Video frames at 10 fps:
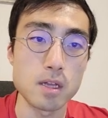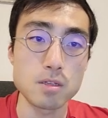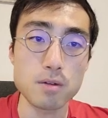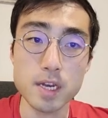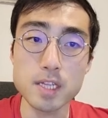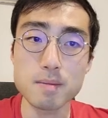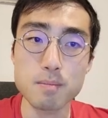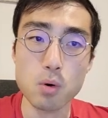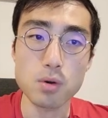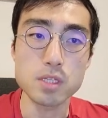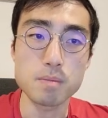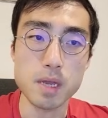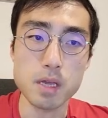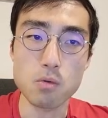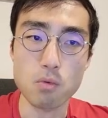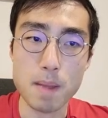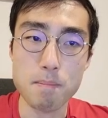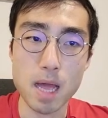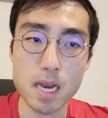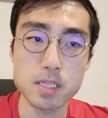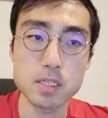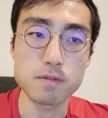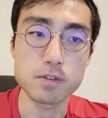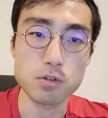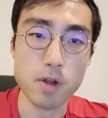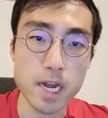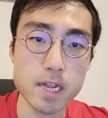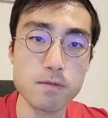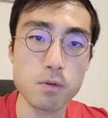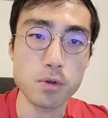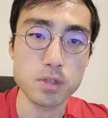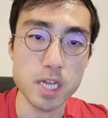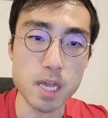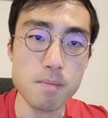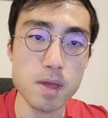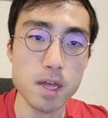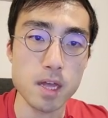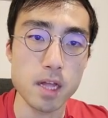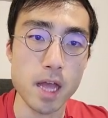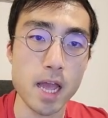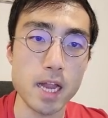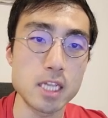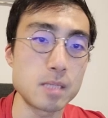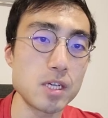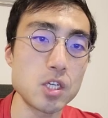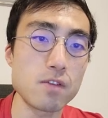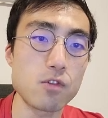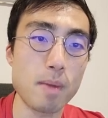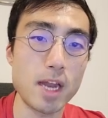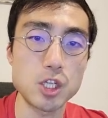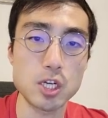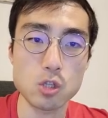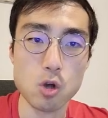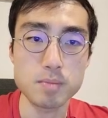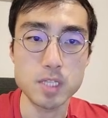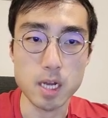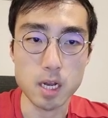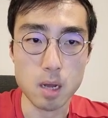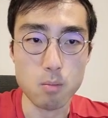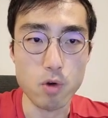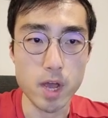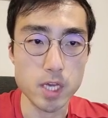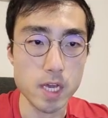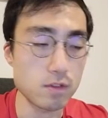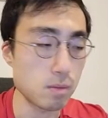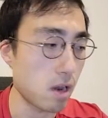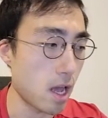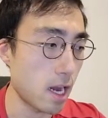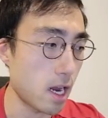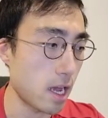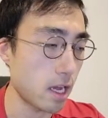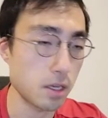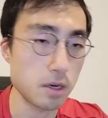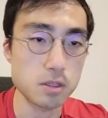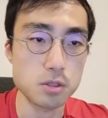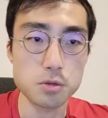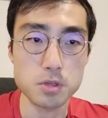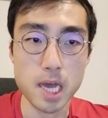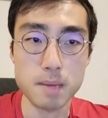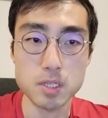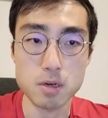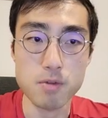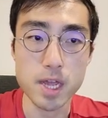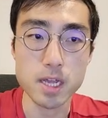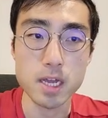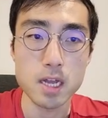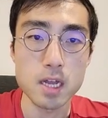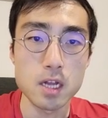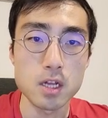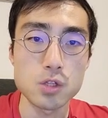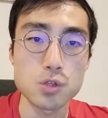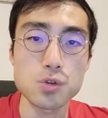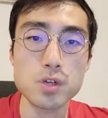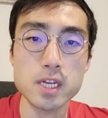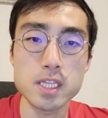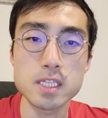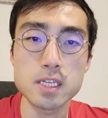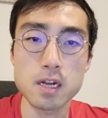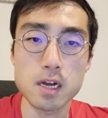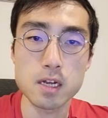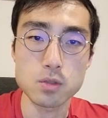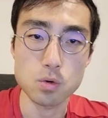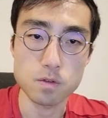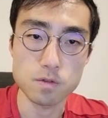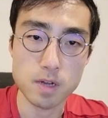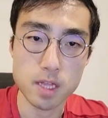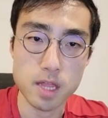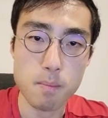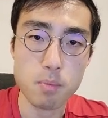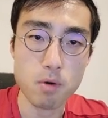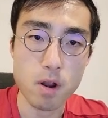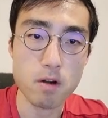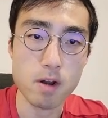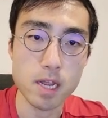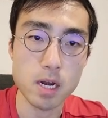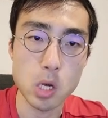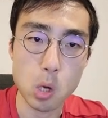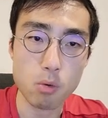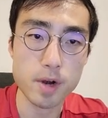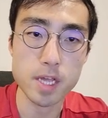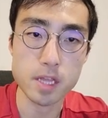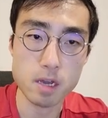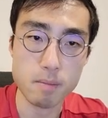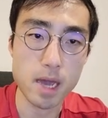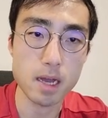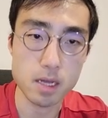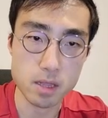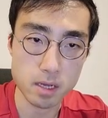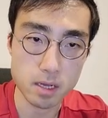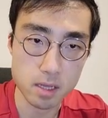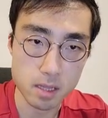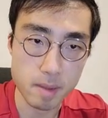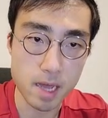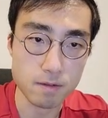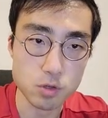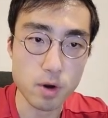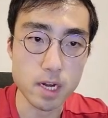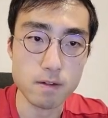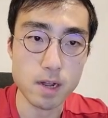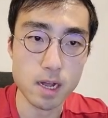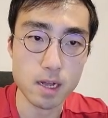So it is important to pick the right balance of training for your team. And especially if you're managing a top tier club where you have to play 2 games in a week, do consider sort of temporarily lowering the amount of training